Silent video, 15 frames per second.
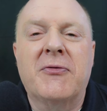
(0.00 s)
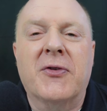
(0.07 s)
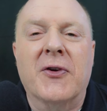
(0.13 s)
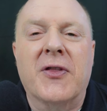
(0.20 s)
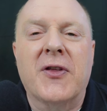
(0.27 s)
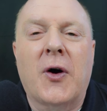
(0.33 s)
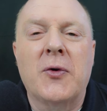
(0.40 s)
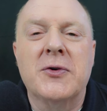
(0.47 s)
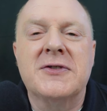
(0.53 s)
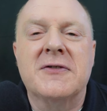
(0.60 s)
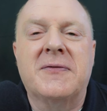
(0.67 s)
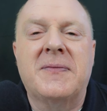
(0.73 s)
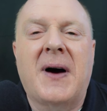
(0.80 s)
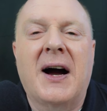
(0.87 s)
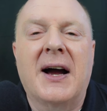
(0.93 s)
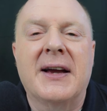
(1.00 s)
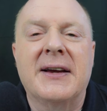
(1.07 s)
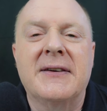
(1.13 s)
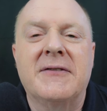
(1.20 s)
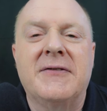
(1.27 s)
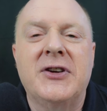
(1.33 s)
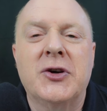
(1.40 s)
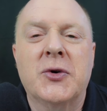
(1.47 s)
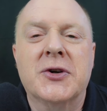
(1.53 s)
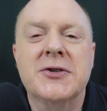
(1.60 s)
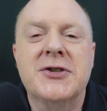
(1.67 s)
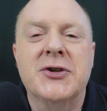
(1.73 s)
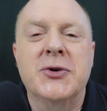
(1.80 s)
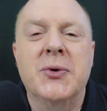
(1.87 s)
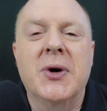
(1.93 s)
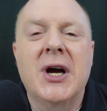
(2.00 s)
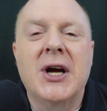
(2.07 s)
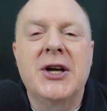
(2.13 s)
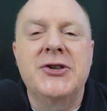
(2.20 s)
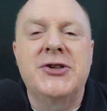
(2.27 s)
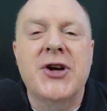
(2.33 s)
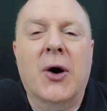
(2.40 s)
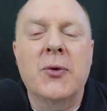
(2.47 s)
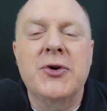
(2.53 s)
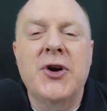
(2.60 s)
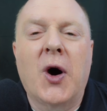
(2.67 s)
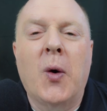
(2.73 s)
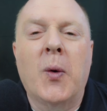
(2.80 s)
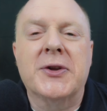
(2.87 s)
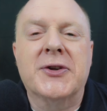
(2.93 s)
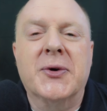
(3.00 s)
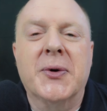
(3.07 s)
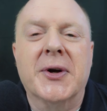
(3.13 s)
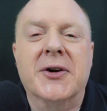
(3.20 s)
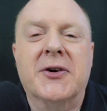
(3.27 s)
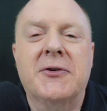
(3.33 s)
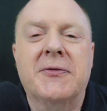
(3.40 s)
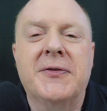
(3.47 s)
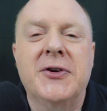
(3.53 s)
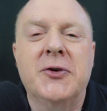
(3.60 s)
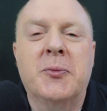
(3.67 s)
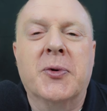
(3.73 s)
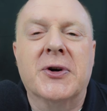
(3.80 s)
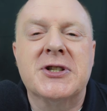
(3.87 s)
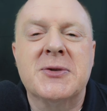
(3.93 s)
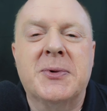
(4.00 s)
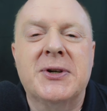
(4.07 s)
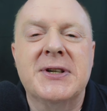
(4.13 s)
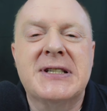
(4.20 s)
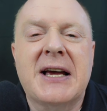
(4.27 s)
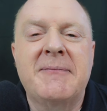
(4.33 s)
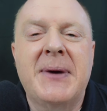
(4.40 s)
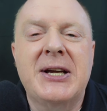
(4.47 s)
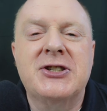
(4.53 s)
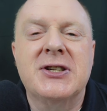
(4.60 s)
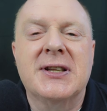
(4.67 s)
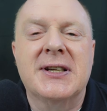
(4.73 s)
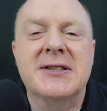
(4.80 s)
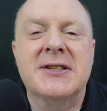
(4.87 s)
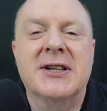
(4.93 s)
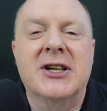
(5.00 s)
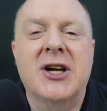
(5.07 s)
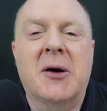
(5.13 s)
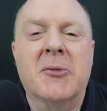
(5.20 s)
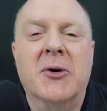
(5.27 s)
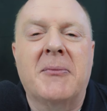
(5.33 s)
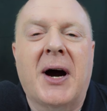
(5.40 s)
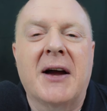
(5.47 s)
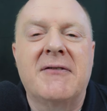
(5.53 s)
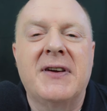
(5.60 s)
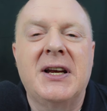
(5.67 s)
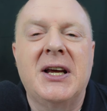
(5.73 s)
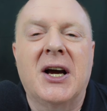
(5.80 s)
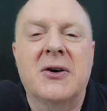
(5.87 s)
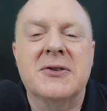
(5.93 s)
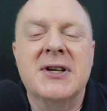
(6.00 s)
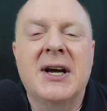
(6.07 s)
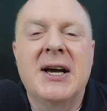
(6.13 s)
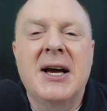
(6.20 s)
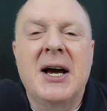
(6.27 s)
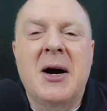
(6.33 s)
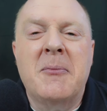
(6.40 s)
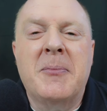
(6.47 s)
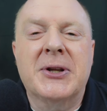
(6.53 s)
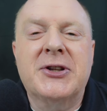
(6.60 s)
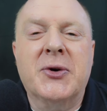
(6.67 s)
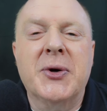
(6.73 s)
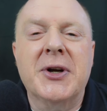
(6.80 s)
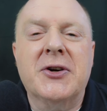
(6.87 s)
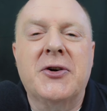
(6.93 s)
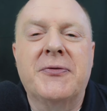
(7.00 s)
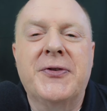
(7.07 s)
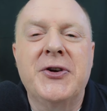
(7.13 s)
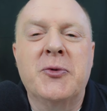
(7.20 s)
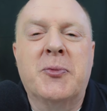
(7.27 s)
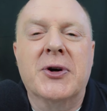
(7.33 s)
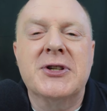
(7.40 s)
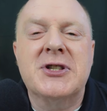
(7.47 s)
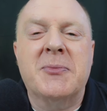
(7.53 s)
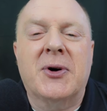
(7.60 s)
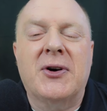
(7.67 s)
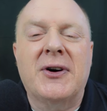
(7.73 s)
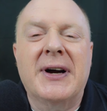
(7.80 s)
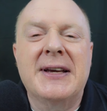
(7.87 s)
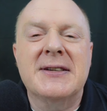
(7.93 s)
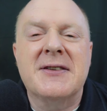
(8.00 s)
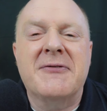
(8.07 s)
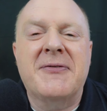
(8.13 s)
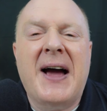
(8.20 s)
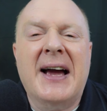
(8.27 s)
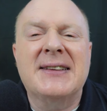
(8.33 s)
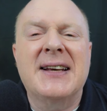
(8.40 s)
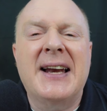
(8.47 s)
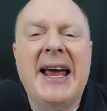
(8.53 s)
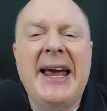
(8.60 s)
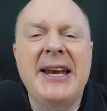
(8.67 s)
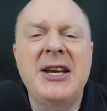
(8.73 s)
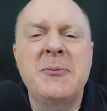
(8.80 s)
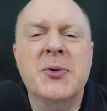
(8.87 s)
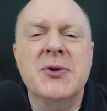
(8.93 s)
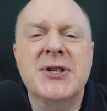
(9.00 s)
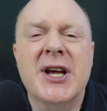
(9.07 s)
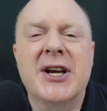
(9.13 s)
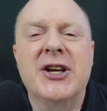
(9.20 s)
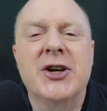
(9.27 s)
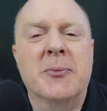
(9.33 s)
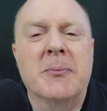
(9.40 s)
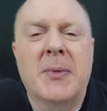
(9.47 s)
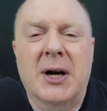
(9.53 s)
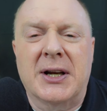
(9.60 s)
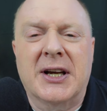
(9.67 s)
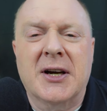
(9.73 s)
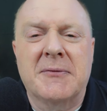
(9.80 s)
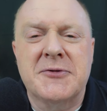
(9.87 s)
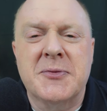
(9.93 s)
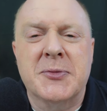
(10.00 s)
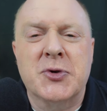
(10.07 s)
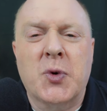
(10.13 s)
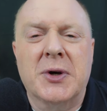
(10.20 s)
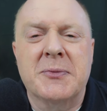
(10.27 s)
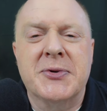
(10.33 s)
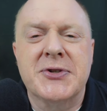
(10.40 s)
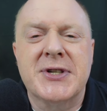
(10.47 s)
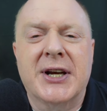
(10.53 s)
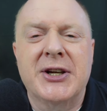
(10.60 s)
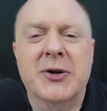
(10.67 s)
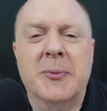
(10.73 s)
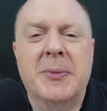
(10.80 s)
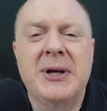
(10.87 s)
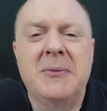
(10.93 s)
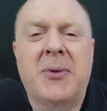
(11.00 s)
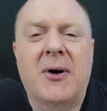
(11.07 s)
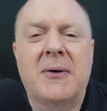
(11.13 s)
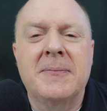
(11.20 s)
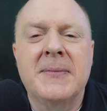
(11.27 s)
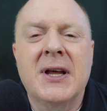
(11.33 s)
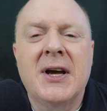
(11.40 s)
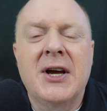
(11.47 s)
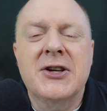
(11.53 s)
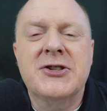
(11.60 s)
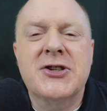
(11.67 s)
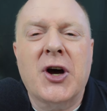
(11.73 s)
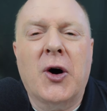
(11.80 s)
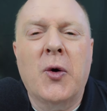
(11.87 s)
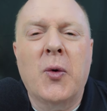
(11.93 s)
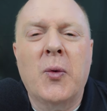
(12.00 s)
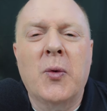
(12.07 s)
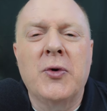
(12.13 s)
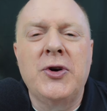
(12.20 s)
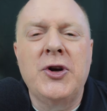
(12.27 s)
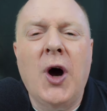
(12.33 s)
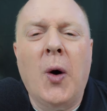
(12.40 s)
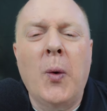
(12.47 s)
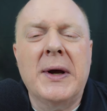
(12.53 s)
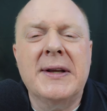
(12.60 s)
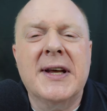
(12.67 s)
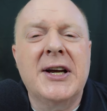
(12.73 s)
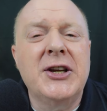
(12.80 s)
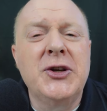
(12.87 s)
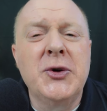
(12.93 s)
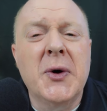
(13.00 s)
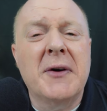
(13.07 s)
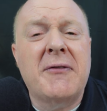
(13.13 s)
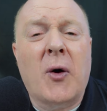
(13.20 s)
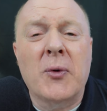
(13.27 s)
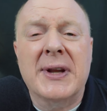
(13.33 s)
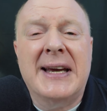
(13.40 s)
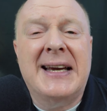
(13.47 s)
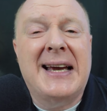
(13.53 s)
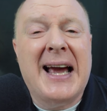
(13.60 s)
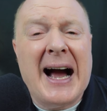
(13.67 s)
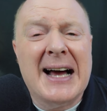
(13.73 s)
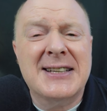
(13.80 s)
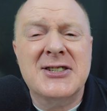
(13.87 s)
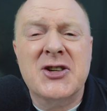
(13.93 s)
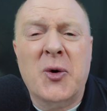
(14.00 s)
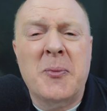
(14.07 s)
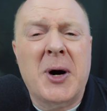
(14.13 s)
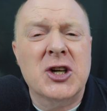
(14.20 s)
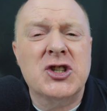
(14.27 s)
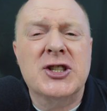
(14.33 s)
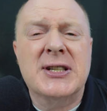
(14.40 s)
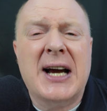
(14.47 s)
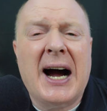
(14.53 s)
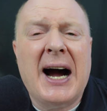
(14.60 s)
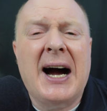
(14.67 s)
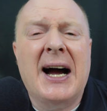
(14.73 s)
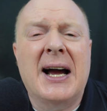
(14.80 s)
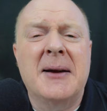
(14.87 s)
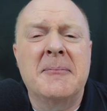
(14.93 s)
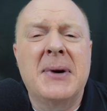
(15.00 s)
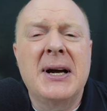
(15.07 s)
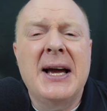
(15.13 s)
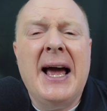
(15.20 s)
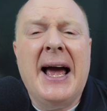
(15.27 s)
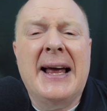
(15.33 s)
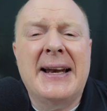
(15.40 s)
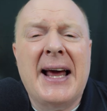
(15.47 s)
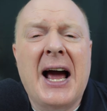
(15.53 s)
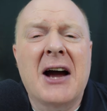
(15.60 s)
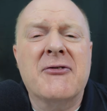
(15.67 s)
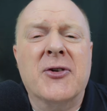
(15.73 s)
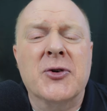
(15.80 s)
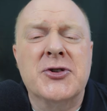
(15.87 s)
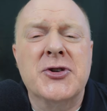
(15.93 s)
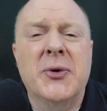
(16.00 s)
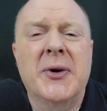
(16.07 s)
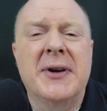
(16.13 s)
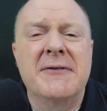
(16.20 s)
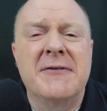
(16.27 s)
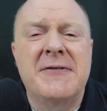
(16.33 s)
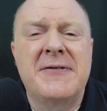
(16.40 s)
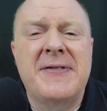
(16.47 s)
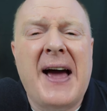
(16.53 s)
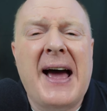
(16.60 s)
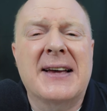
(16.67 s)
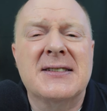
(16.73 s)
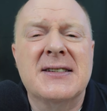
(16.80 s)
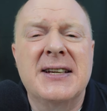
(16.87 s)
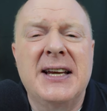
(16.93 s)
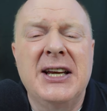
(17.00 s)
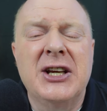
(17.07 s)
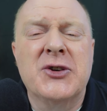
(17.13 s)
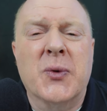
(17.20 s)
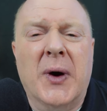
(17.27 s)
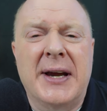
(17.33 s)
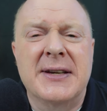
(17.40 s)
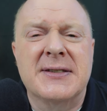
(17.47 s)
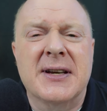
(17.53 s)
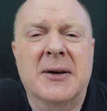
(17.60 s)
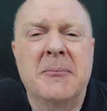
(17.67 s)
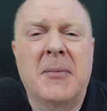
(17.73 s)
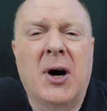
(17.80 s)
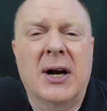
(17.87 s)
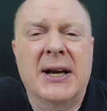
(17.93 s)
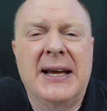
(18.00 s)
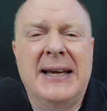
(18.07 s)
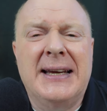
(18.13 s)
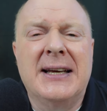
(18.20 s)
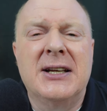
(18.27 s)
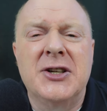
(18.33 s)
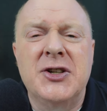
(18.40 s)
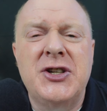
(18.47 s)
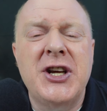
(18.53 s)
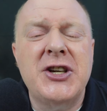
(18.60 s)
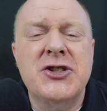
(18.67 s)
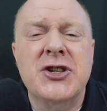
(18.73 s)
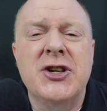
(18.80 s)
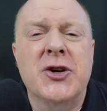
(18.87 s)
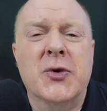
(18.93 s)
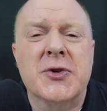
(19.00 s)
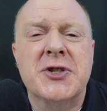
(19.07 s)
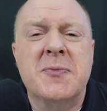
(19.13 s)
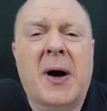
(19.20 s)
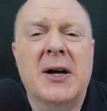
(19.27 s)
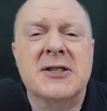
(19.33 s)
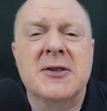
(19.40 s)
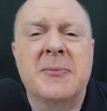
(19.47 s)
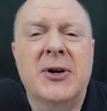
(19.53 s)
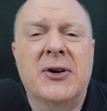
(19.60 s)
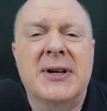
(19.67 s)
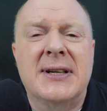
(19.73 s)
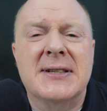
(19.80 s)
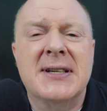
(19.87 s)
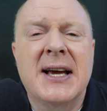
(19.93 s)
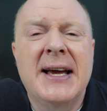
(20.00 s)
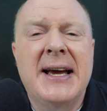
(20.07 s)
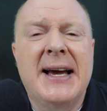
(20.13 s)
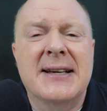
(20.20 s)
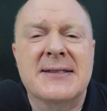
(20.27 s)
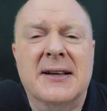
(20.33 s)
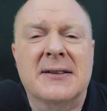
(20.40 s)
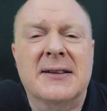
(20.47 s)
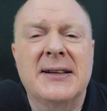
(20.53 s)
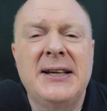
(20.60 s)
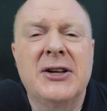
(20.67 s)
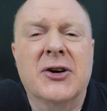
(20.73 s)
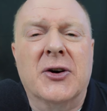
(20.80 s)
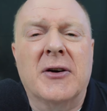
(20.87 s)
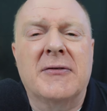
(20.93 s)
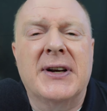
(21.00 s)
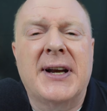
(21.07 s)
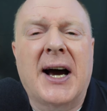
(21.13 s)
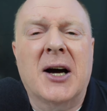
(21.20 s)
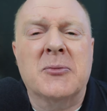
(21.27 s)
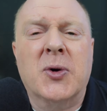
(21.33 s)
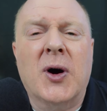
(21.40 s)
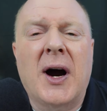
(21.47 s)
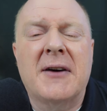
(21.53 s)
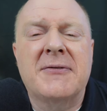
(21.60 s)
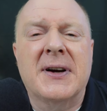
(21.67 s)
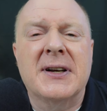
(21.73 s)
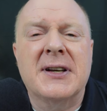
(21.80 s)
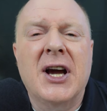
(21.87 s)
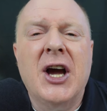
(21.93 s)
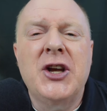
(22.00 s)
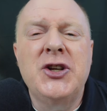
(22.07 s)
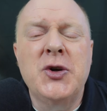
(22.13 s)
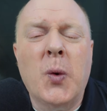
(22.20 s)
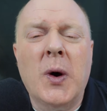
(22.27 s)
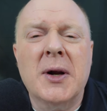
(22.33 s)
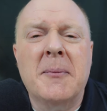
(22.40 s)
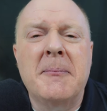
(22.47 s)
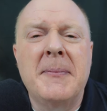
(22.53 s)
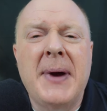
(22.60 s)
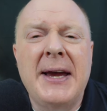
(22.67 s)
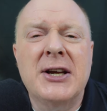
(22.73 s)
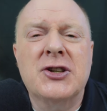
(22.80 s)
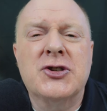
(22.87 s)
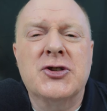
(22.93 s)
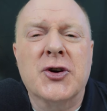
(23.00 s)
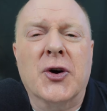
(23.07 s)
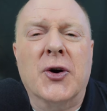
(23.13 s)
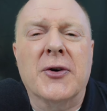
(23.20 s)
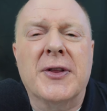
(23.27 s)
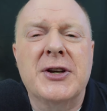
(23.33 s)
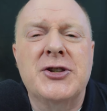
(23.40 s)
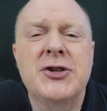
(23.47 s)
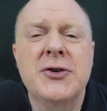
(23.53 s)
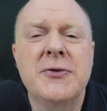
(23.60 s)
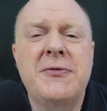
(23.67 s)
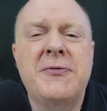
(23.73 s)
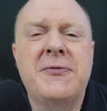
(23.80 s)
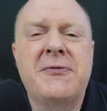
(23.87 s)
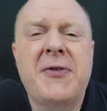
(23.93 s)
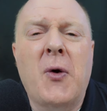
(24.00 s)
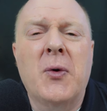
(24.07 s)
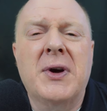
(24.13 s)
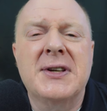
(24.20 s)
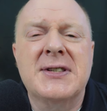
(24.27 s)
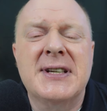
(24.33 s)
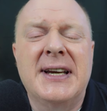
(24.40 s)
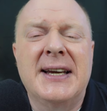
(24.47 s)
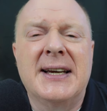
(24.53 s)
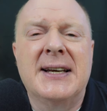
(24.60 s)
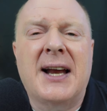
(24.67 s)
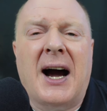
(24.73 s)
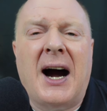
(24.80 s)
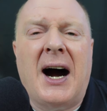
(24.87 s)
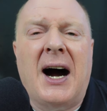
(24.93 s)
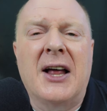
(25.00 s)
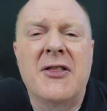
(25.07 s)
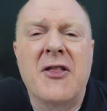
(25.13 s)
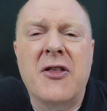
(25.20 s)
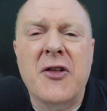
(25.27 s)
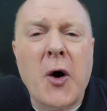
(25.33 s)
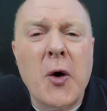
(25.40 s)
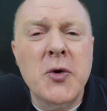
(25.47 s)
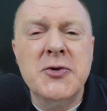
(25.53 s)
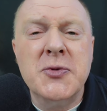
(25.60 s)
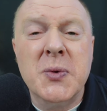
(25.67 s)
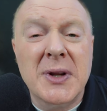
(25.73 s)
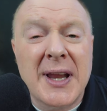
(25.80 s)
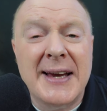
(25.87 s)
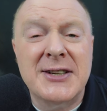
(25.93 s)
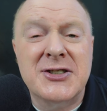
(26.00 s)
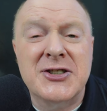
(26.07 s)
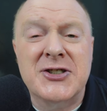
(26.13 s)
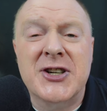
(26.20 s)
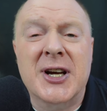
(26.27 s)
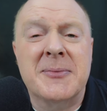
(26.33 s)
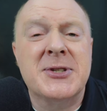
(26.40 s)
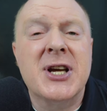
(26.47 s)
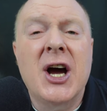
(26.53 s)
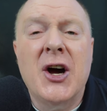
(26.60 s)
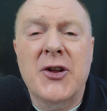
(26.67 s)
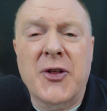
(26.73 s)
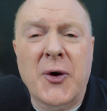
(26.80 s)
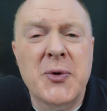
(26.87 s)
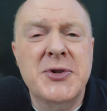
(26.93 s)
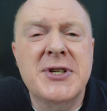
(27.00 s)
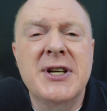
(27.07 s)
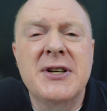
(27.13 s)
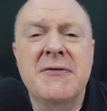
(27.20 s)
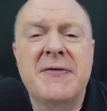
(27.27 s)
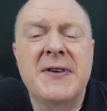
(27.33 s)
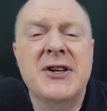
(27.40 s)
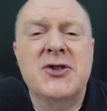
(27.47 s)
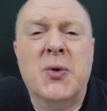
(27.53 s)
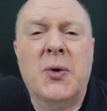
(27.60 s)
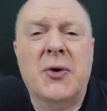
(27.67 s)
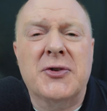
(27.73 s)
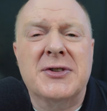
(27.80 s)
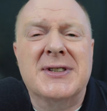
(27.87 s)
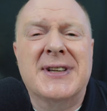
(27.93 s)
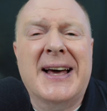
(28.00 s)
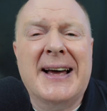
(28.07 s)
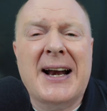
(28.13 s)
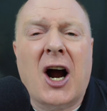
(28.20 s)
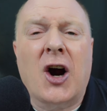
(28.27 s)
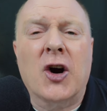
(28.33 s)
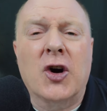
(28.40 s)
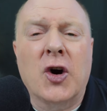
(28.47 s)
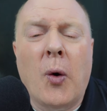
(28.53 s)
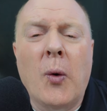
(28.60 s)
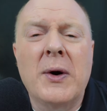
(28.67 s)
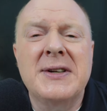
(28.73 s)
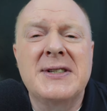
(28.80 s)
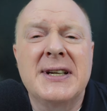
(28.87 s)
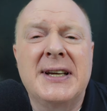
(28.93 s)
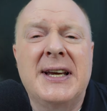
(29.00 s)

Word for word: For those of my viewers who don't know what the critical few principle is, I've mentioned this in a number of my videos, but the critical few principle is the fact that eighty percent of your money comes from twenty percent of your people. So knowing that you have only got so much time and effort to invest in raising money, in addition to your responsibilities as a leader of a nonprofit, you want to make sure that you focus in on those relationships, those Those individuals that are going to